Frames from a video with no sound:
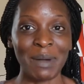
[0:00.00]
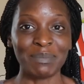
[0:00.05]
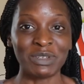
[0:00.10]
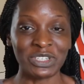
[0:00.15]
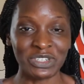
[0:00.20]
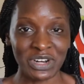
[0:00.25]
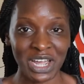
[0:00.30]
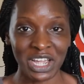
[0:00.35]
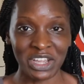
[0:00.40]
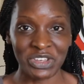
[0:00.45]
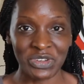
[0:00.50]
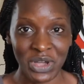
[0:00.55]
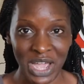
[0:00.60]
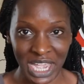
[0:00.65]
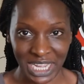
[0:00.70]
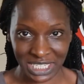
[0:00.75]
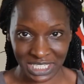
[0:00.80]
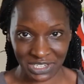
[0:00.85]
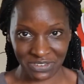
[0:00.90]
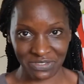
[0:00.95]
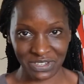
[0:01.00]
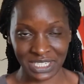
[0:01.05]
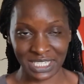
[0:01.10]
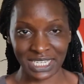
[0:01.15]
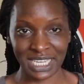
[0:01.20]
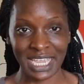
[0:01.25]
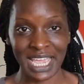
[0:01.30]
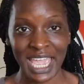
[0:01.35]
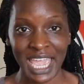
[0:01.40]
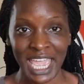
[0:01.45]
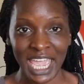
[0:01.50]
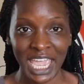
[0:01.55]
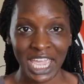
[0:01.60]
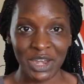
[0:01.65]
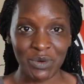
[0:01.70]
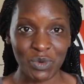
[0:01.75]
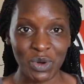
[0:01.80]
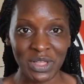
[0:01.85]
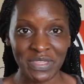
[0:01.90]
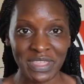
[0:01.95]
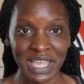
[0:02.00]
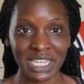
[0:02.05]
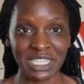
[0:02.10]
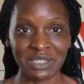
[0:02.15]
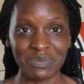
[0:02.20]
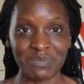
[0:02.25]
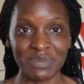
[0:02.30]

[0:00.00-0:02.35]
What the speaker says: track your activity. And what that